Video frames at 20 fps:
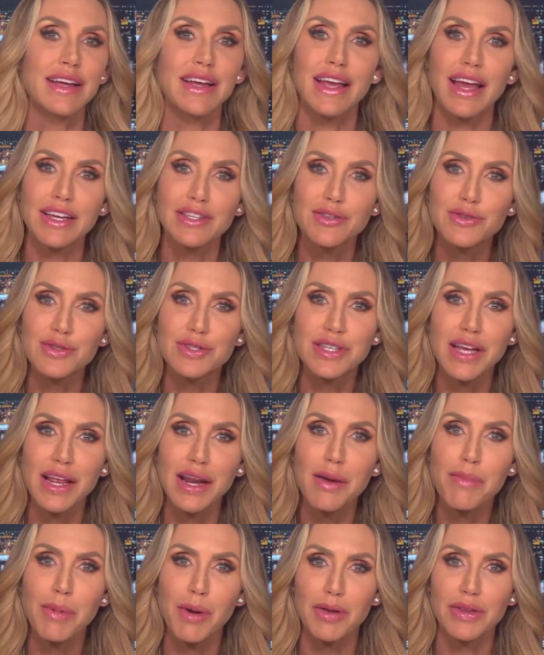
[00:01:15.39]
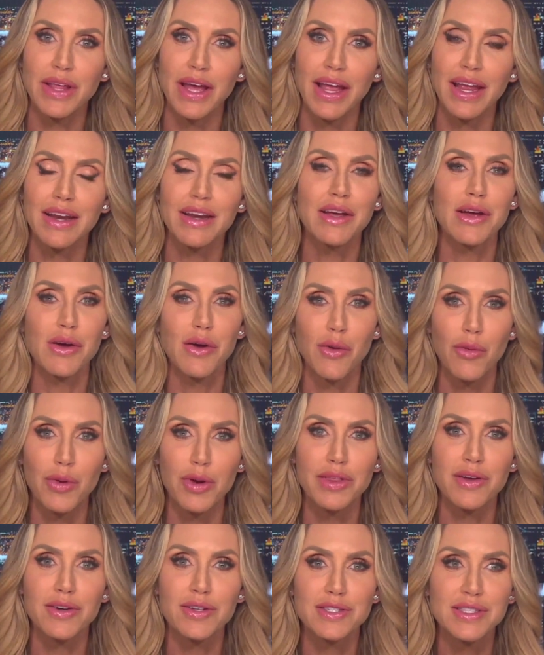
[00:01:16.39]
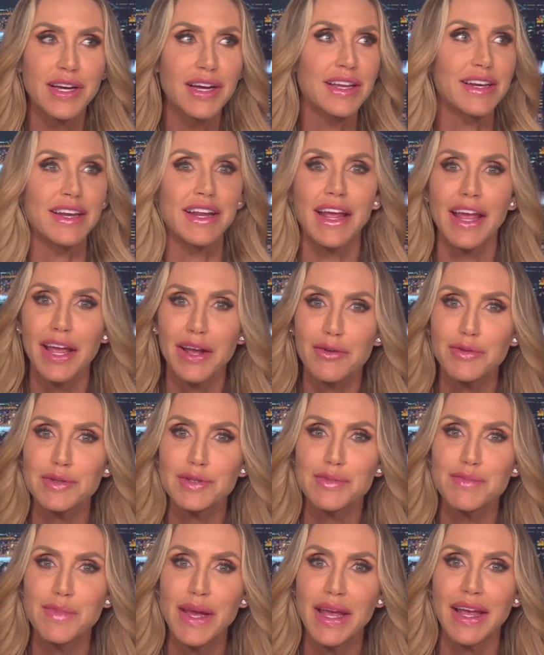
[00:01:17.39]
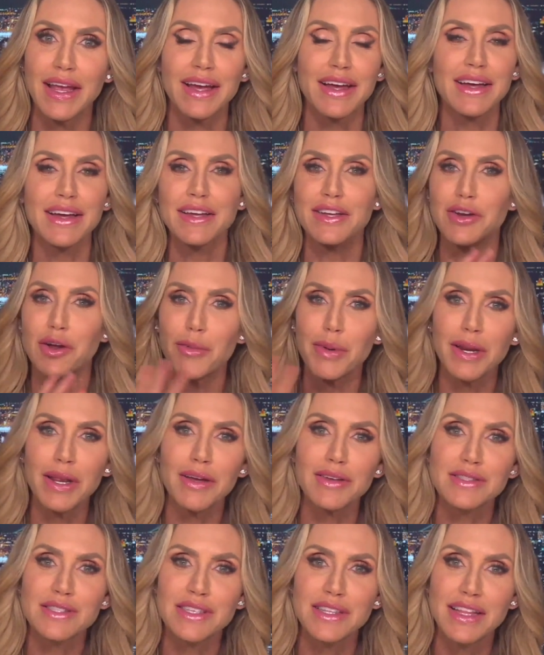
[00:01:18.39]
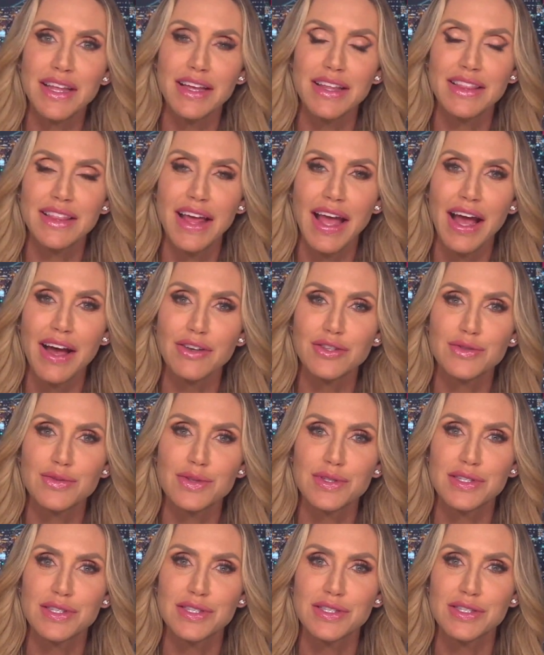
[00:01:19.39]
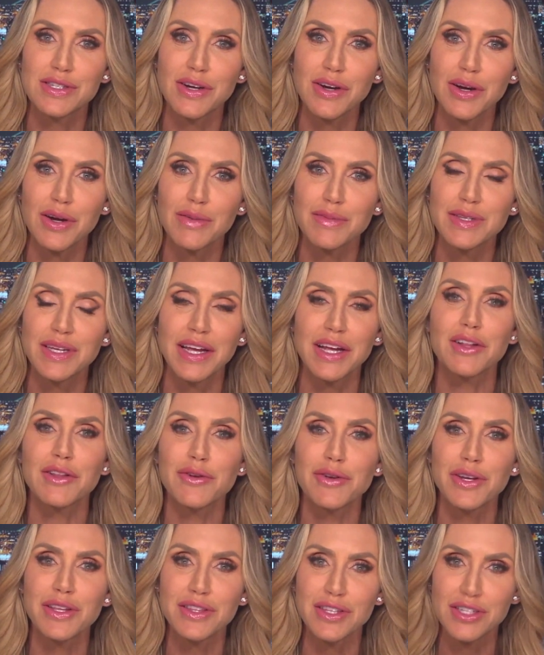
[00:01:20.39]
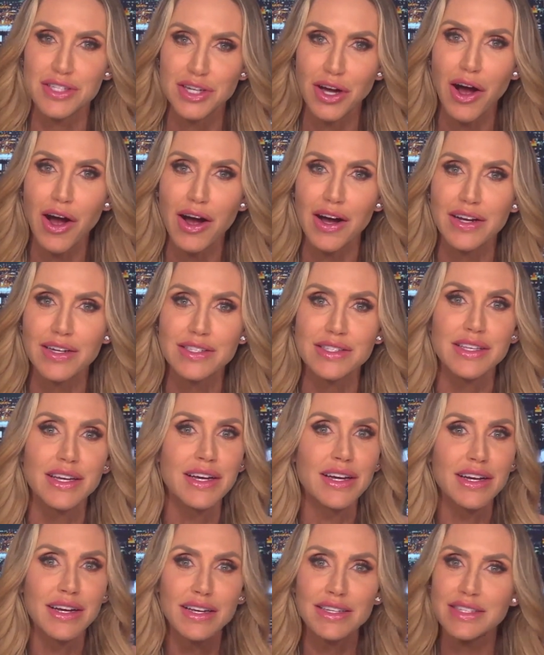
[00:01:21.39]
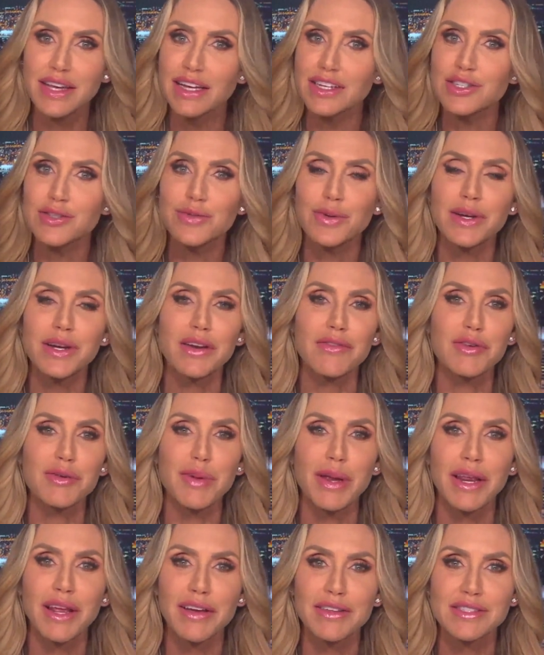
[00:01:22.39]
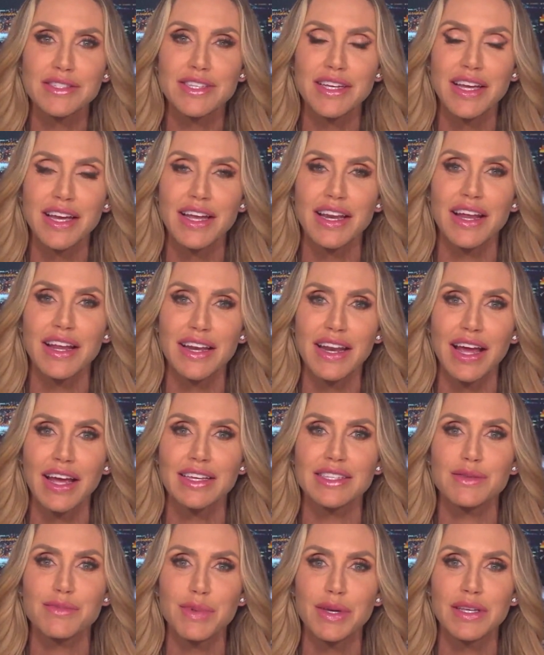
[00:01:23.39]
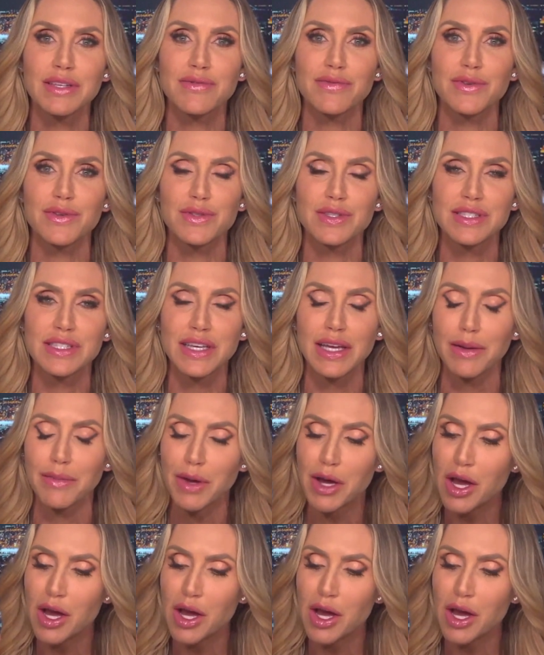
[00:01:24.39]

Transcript: Guess who stayed up all night with our son? It was me. Nobody else in the house was disturbed, including the dogs, because I just wanted everybody else to get a nice, peaceful sleep.